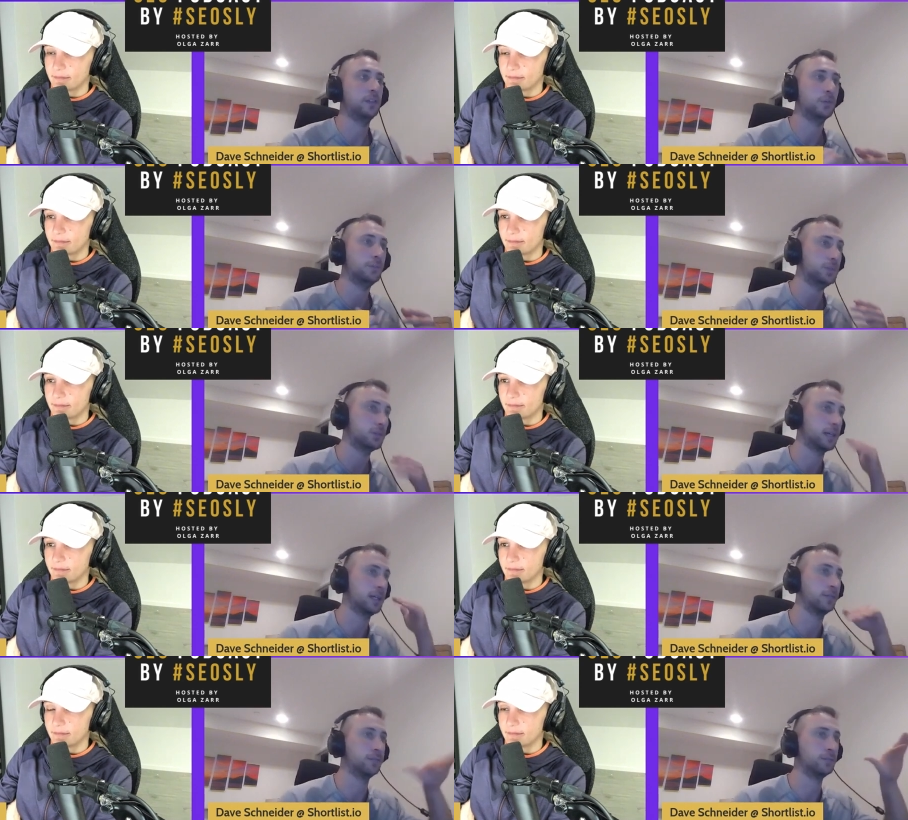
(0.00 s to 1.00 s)
Speaker 1: you'll you'll
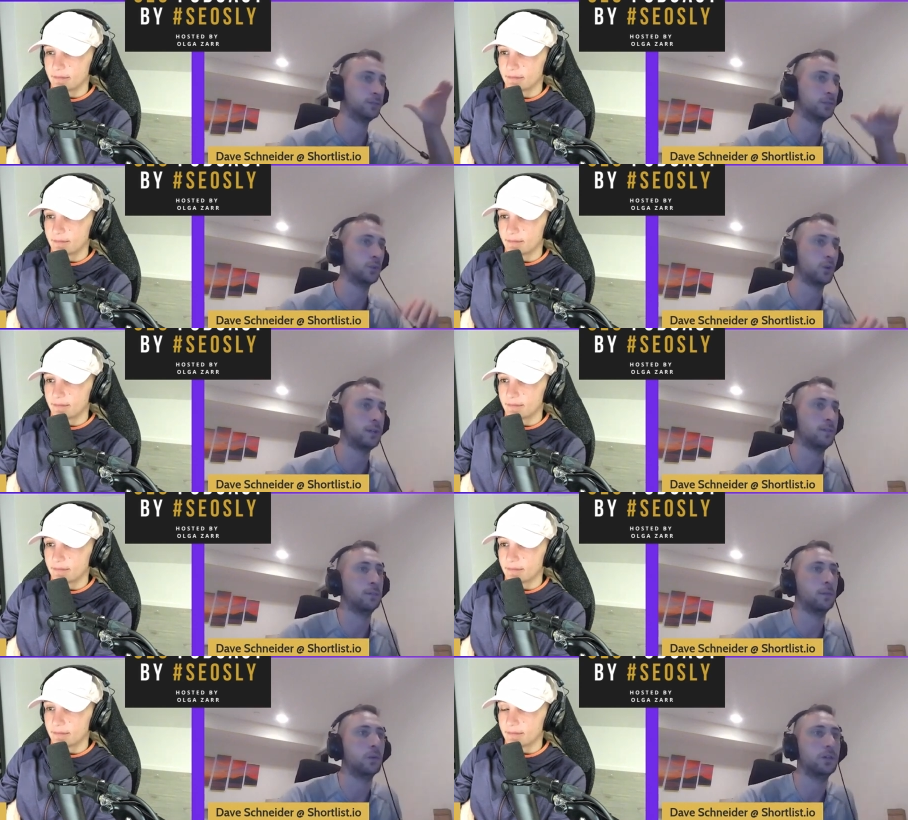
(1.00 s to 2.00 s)
kind of soar
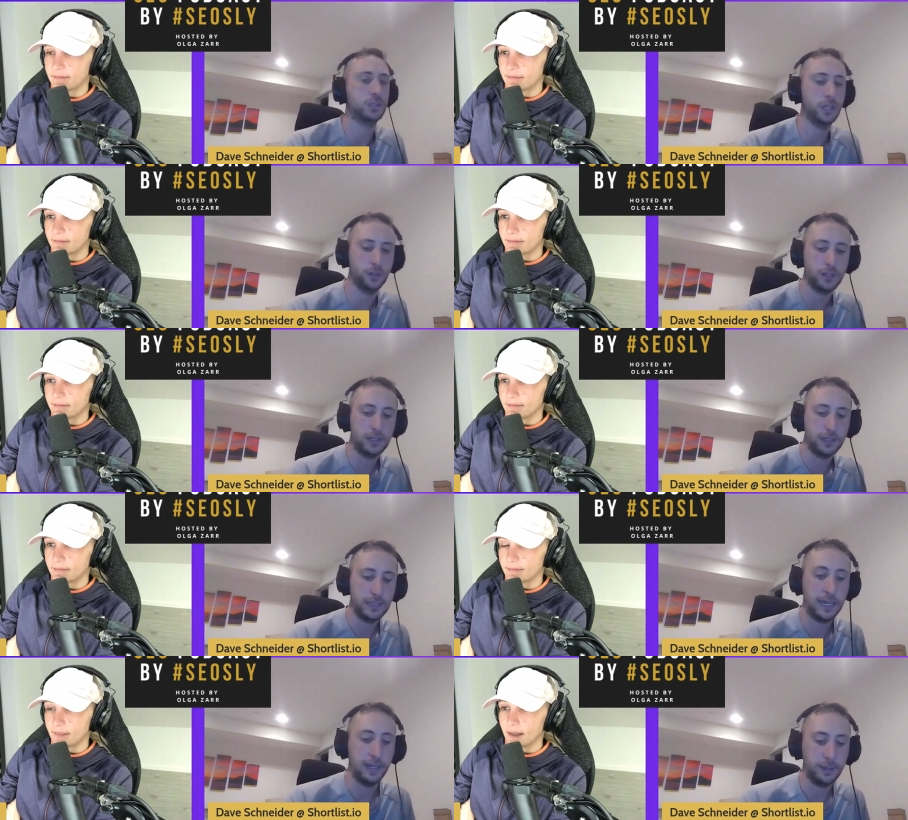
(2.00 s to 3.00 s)
even more. So
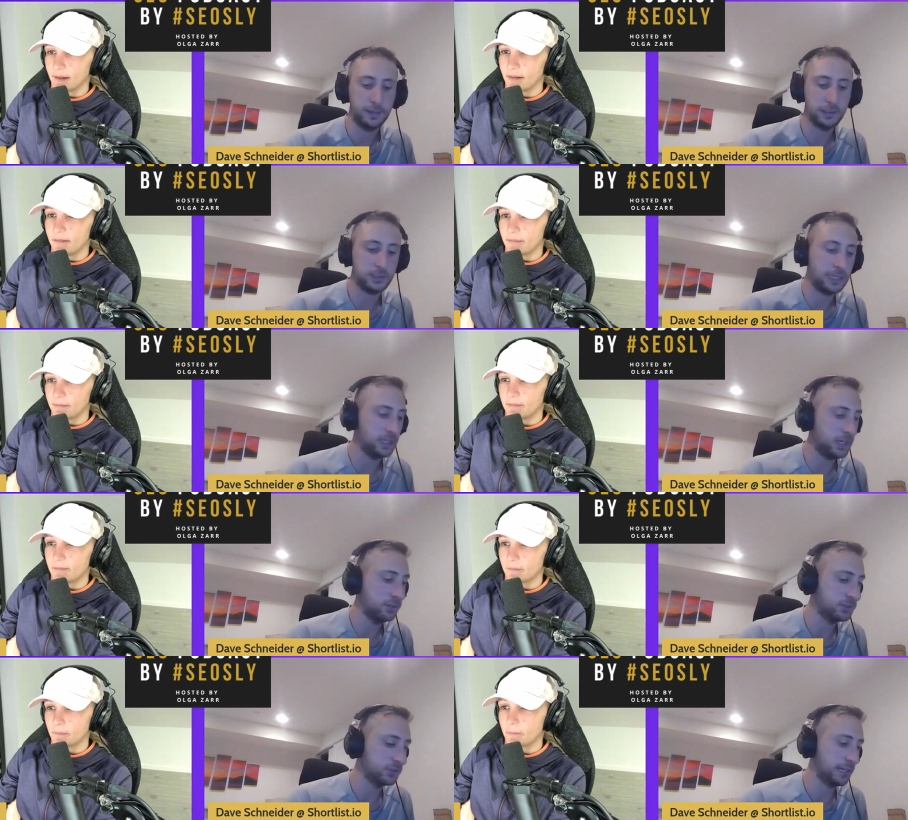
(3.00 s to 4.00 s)
yeah, yeah. I would just say, you
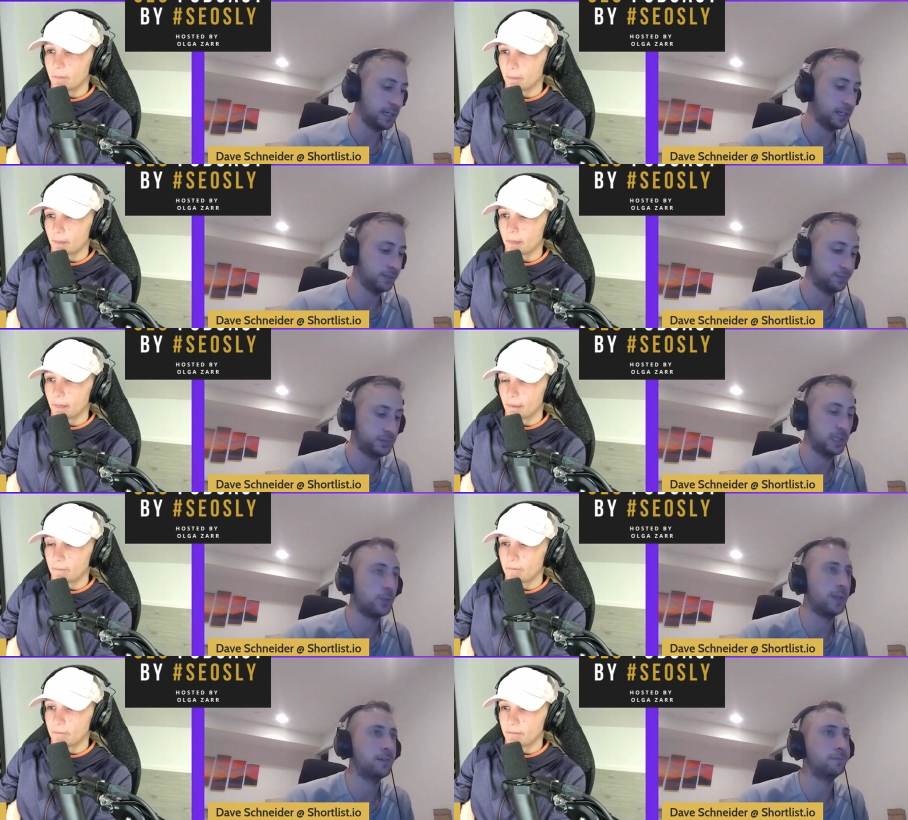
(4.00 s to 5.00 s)
know, just kind of
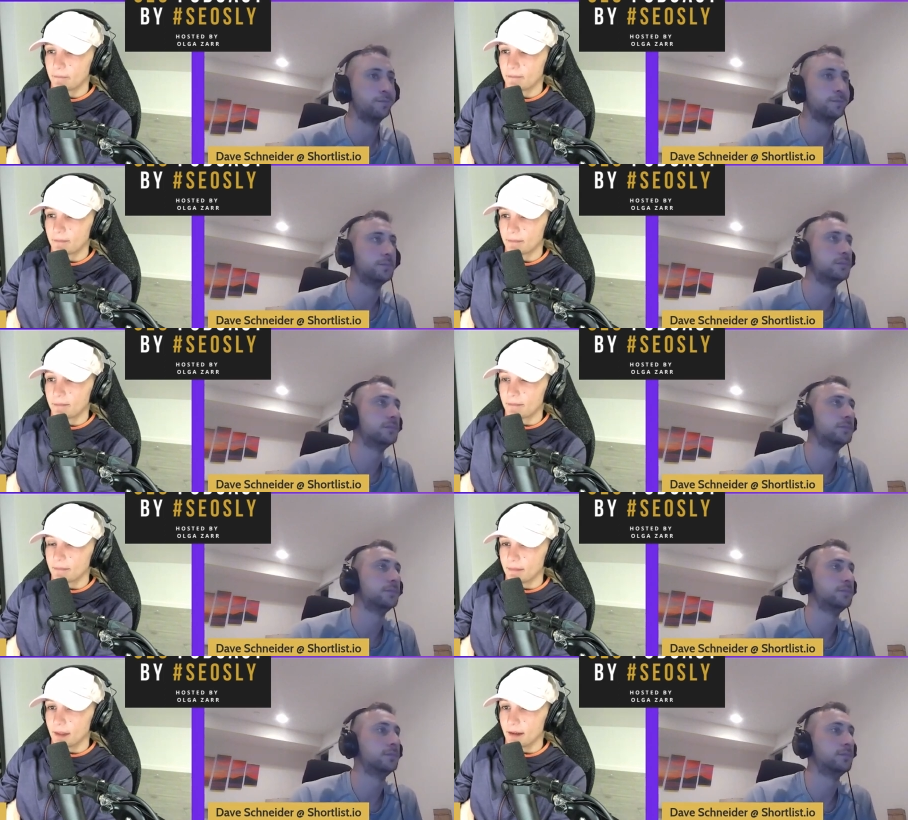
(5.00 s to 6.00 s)
stick with it.
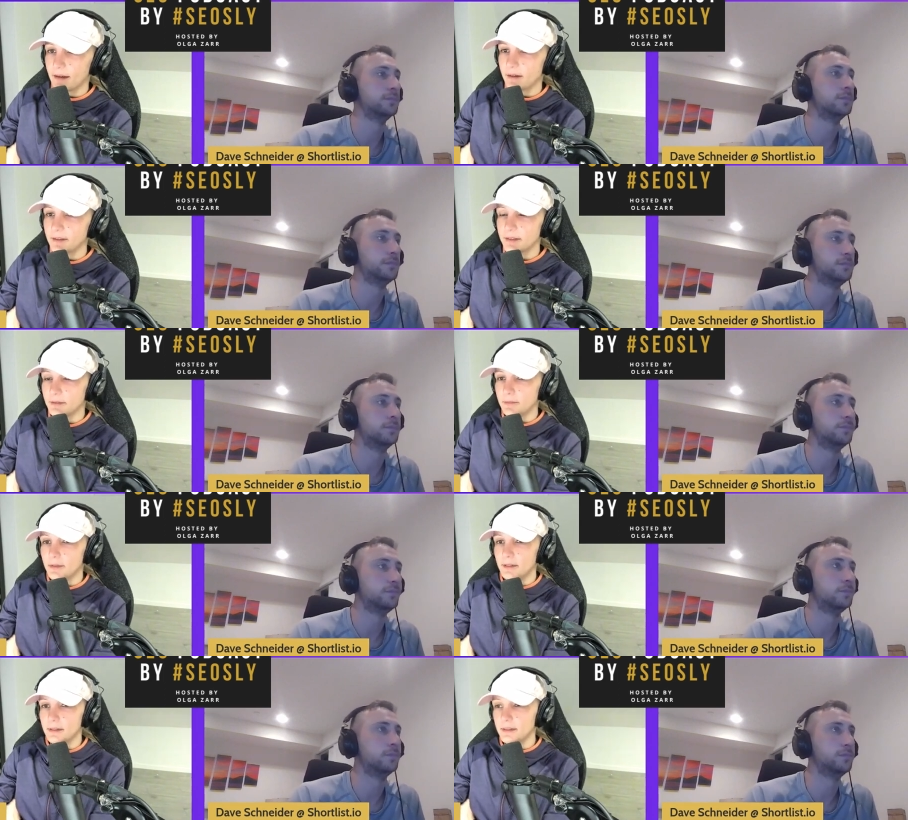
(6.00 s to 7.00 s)
Speaker 2: Yeah, awesome.
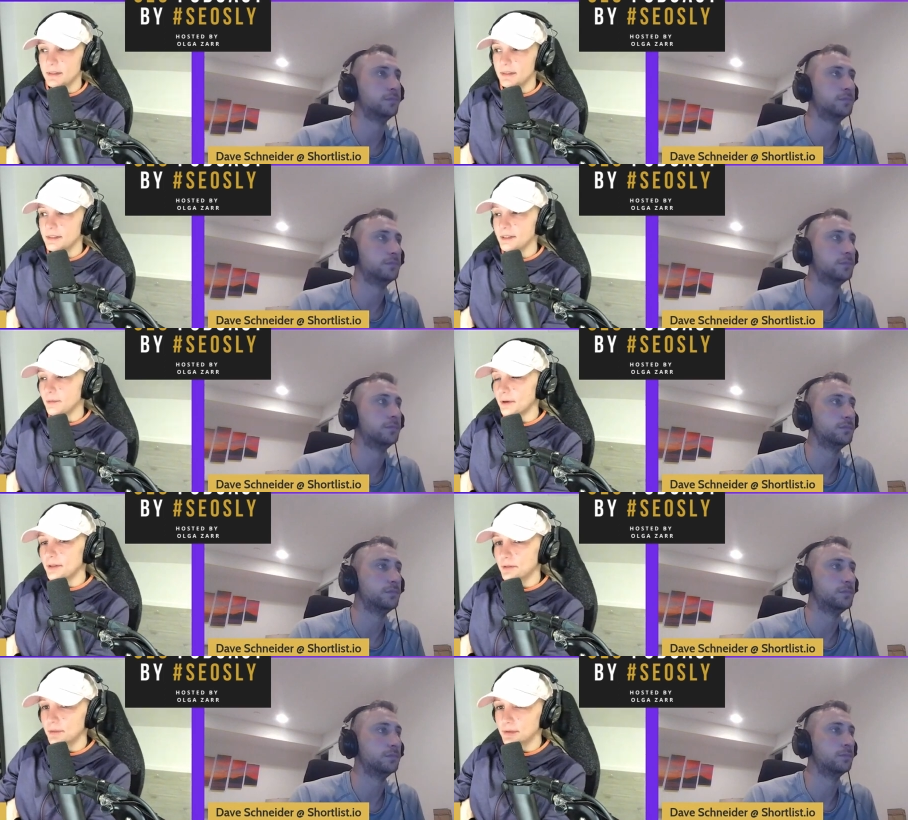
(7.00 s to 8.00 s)
Uh, is there
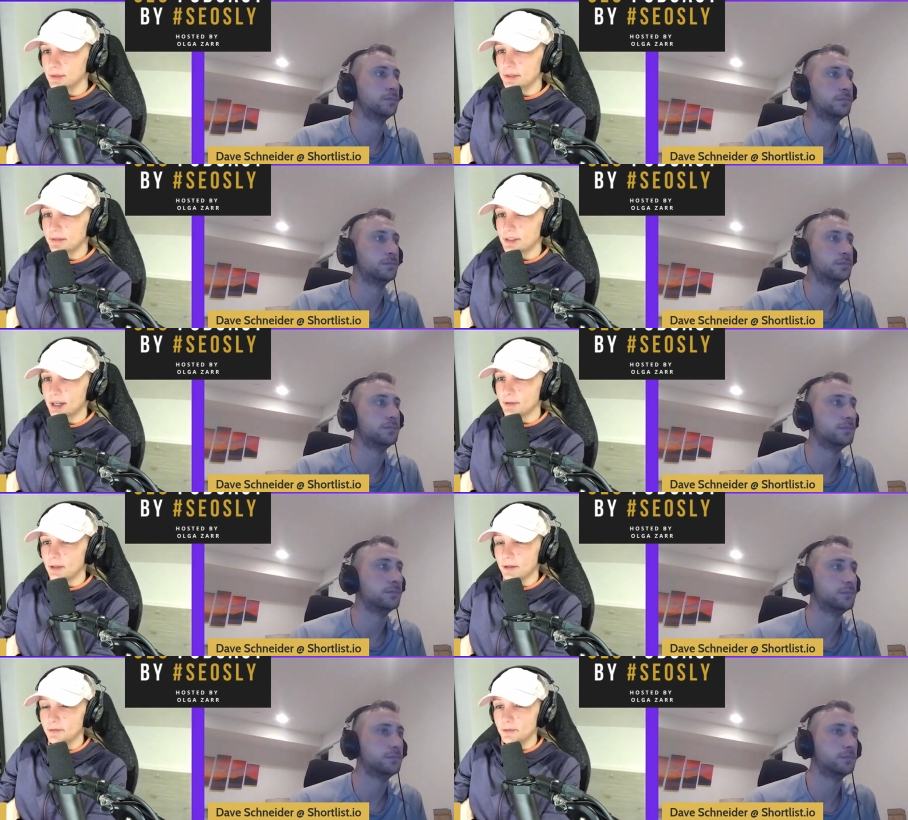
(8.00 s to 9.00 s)
someone you want to give a
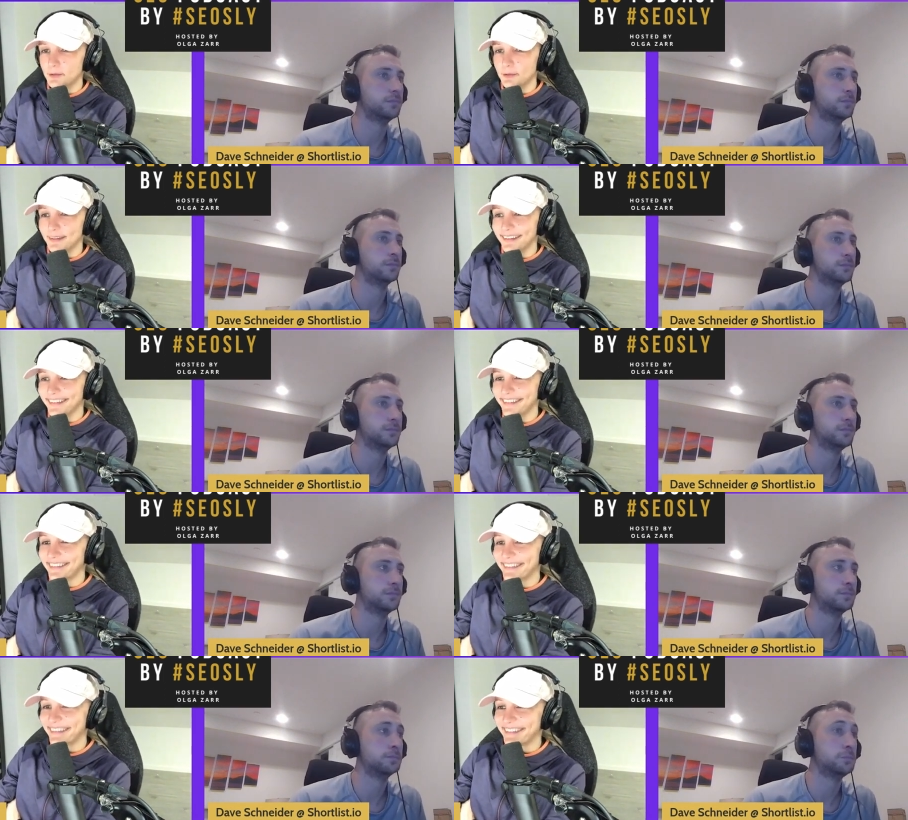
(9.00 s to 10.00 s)
shout out to?
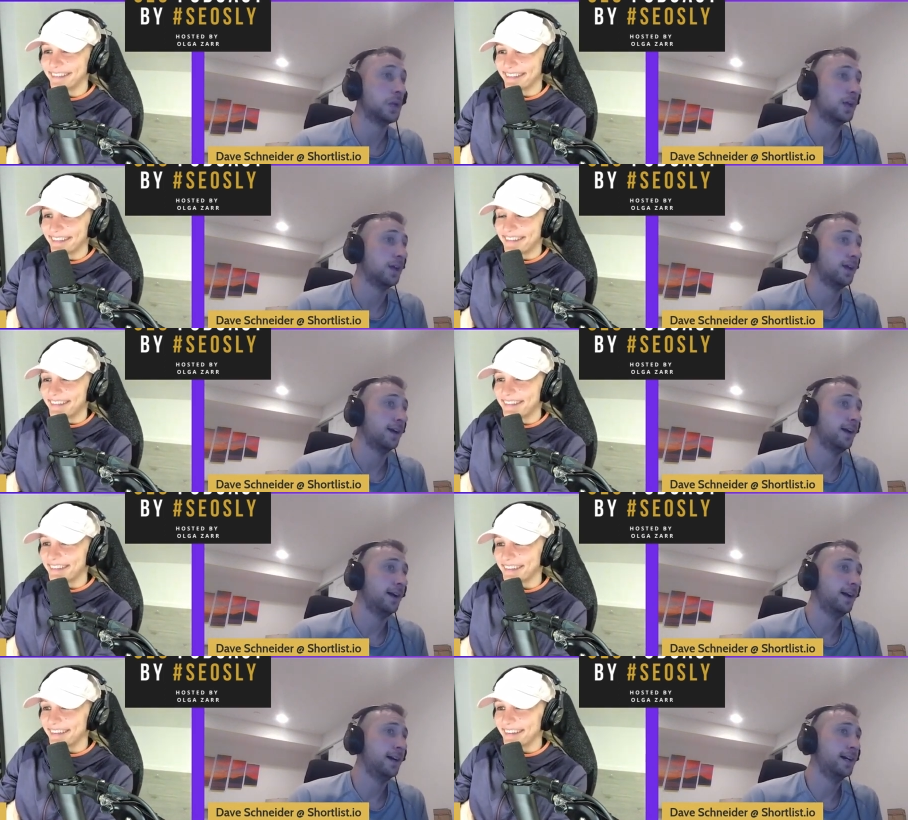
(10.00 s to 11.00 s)

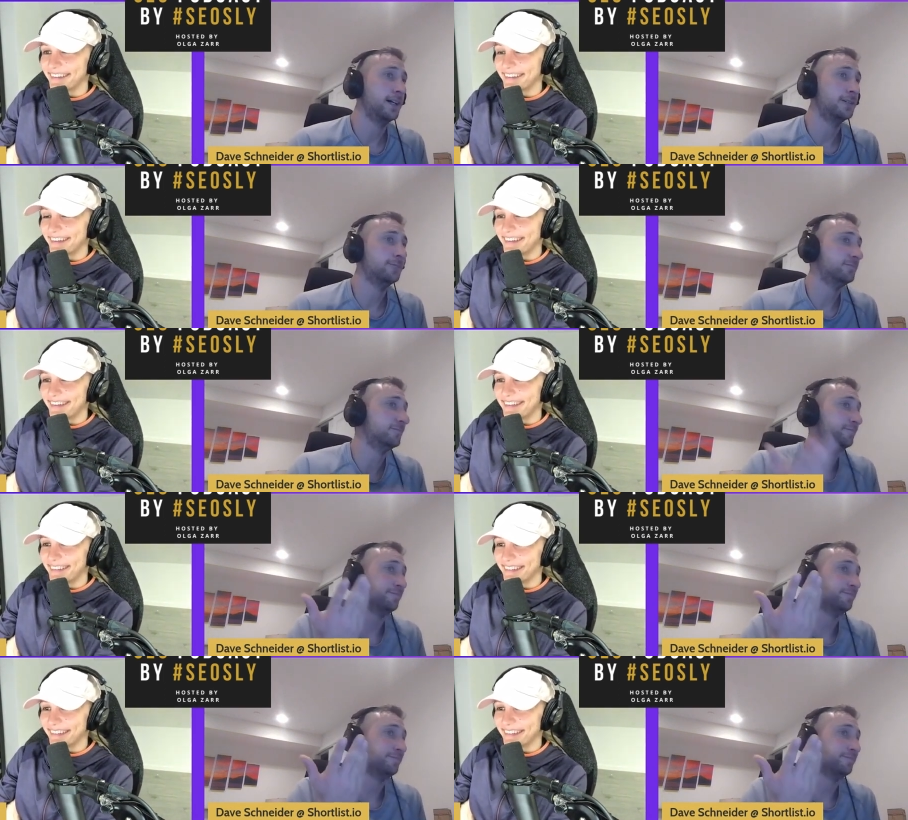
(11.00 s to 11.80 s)
Speaker 1: Um,